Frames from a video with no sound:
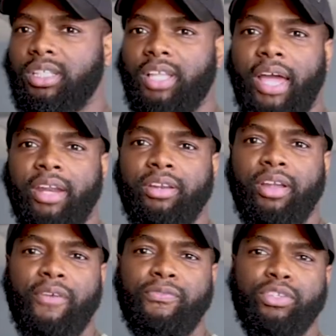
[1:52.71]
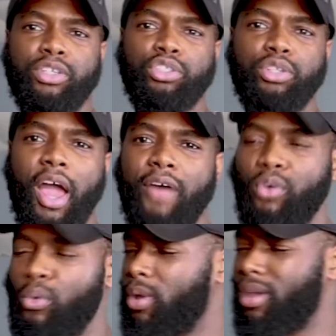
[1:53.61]
light enough to
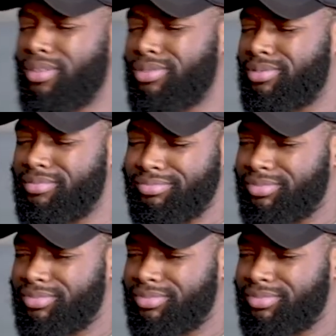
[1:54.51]
travel with,